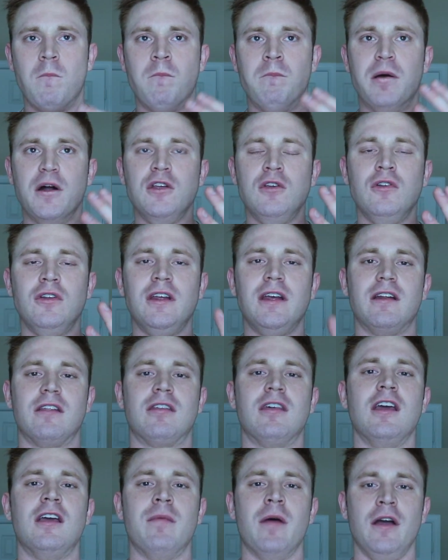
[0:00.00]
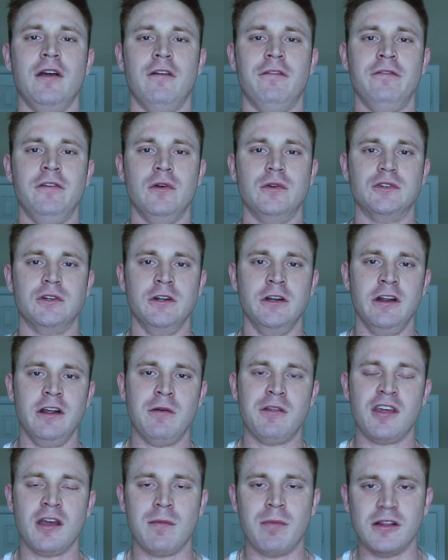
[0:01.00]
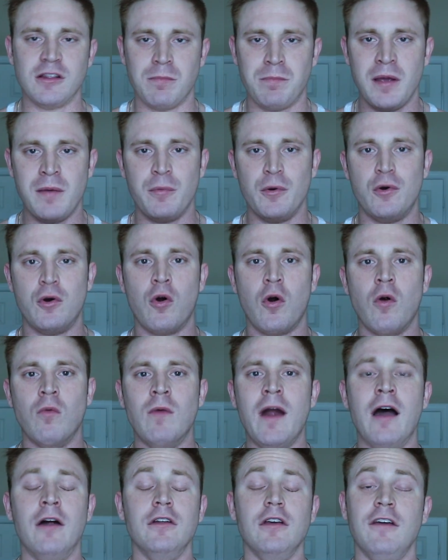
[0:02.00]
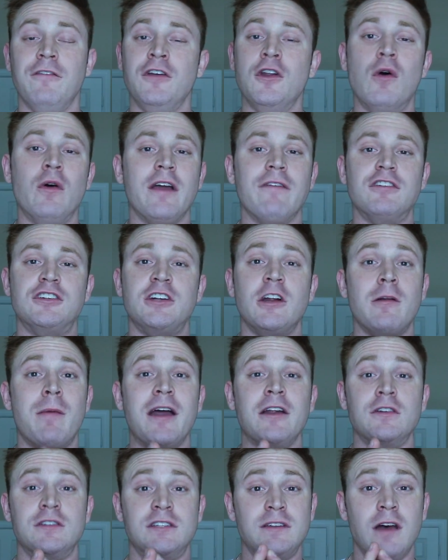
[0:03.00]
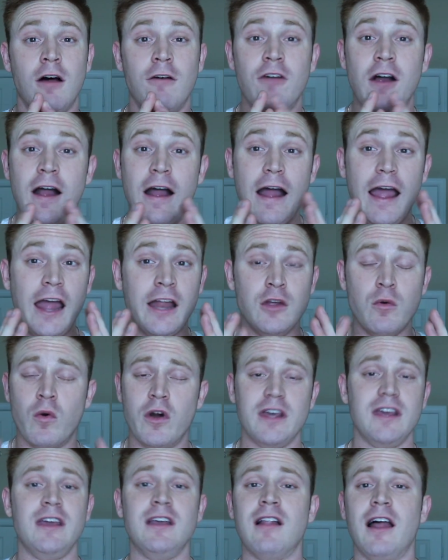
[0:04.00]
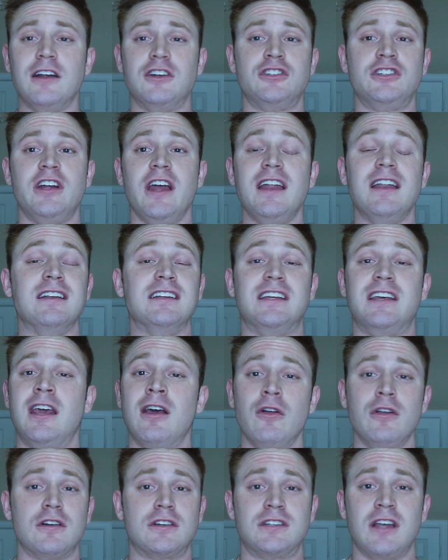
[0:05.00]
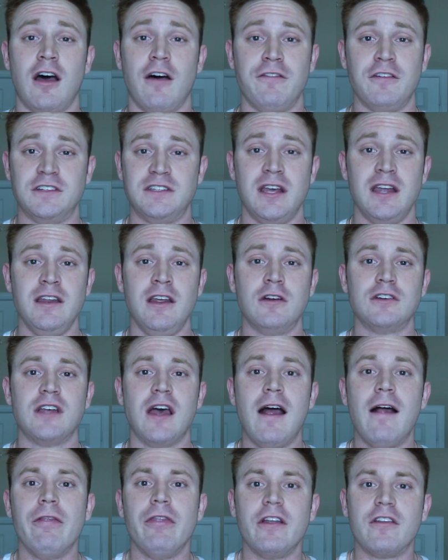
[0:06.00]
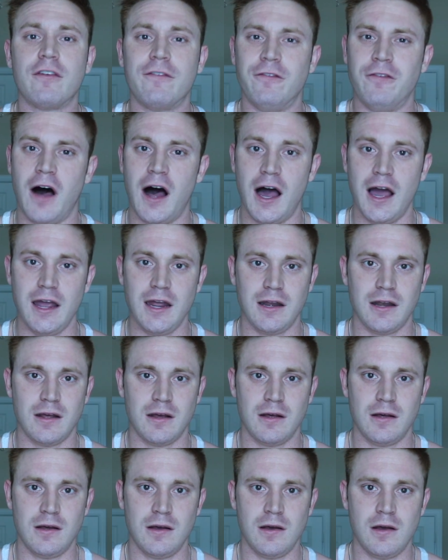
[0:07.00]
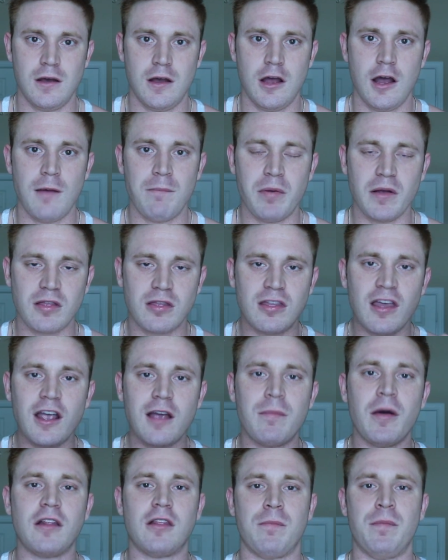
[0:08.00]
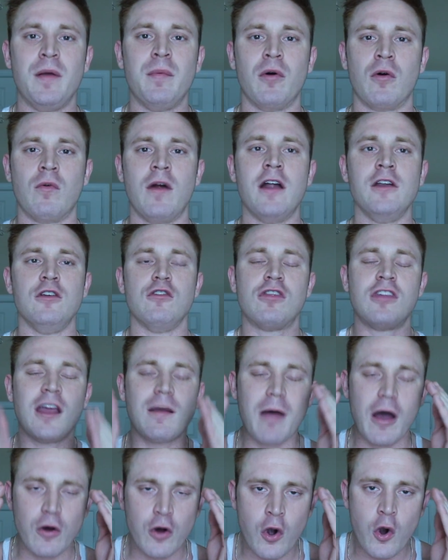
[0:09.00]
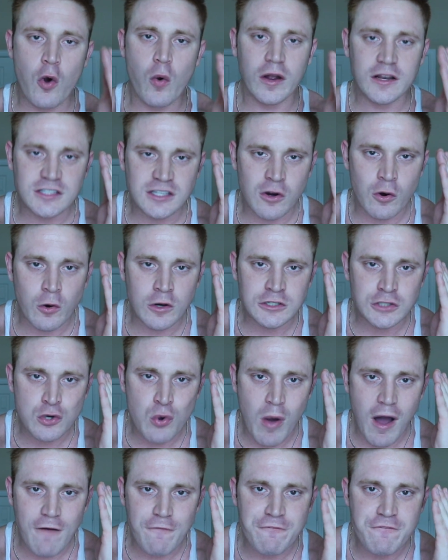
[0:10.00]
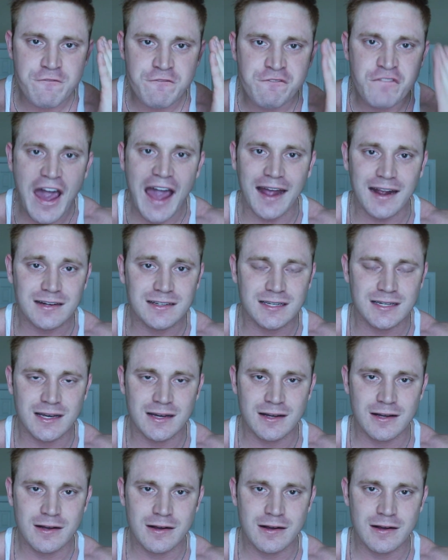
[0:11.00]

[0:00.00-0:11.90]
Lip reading: But you need to think about your future. You need to think about the people who are around you. If you don't give a shit about yourself and you want to eat like shit and kill yourself in 10 years, that's fine. But think about the people around you. Think about who it's going to affect